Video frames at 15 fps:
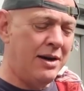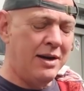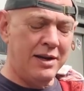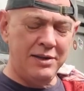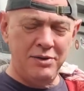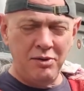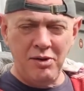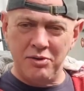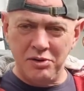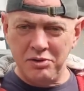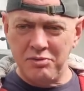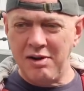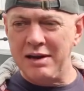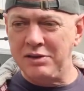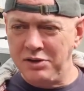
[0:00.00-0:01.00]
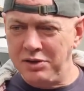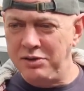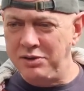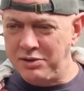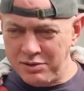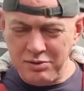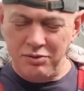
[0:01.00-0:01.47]
It's not like a
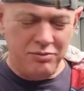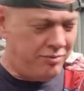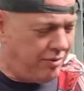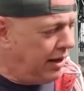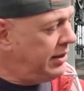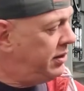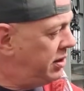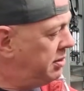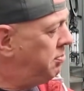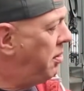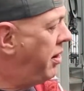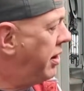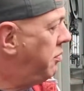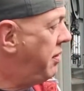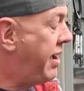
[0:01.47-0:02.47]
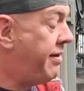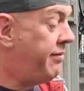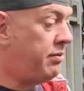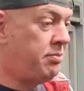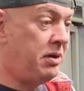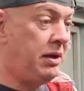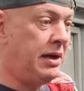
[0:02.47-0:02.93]
scratcher's sort of racer's bike or
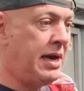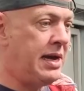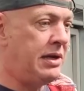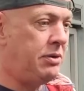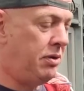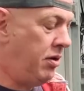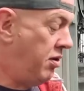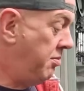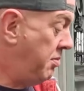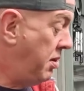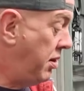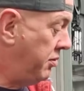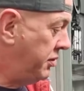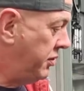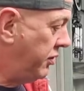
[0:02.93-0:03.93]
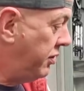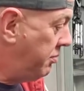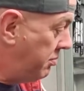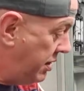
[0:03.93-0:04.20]
whatever, but you can do a lot of miles on them,